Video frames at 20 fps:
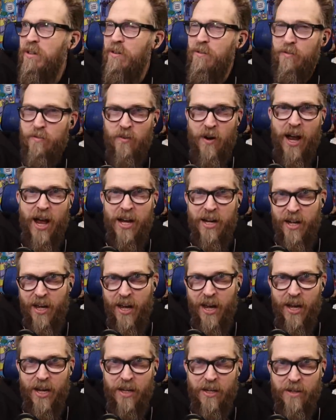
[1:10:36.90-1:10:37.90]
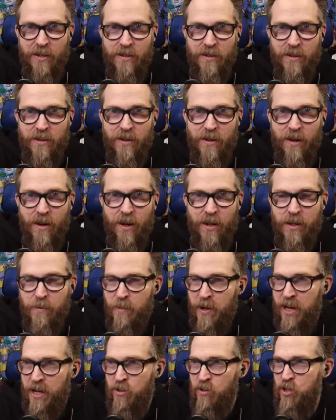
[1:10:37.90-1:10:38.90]
Friday on the
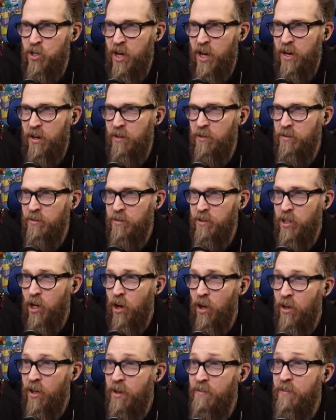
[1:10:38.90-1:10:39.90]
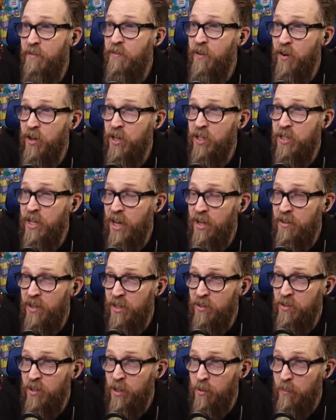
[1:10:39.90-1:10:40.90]
main channel. Y'all have a very good day.
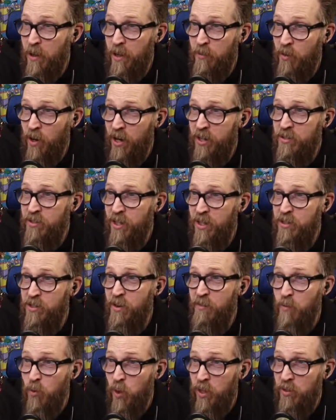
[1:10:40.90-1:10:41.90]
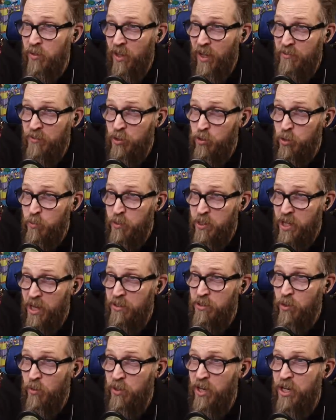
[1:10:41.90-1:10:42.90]
Thanks to the Modrotics. Thanks to everyone who left a super chat
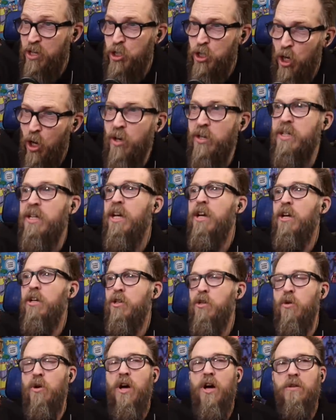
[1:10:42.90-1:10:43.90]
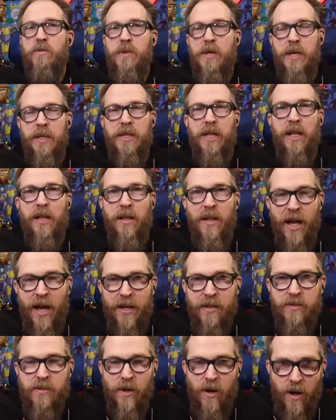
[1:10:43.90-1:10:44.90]
and donation. You help keep the
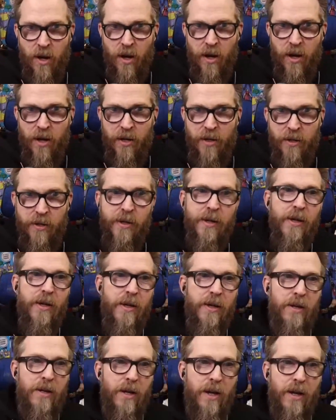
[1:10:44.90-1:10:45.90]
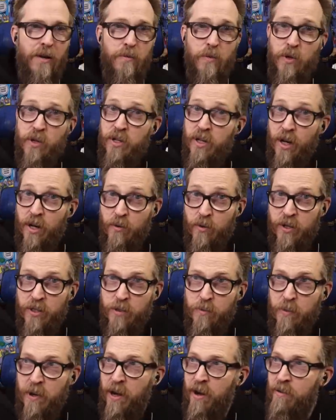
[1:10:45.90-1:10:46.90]
lights on. I'm working on a Rings
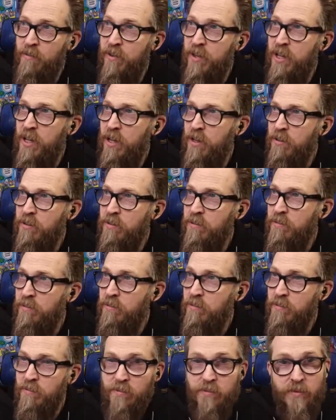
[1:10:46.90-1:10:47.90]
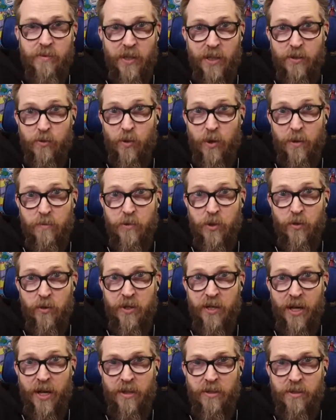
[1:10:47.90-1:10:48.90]
of Power video. That's what I'm doing
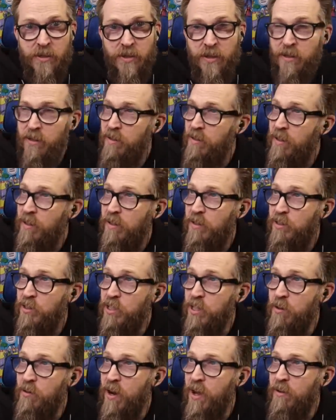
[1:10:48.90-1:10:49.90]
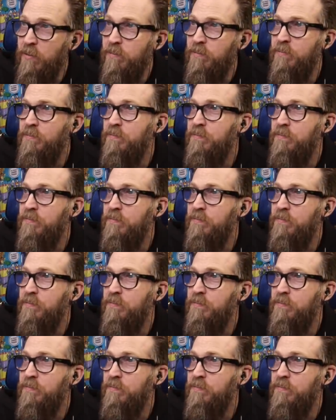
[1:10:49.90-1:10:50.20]
next. See you around.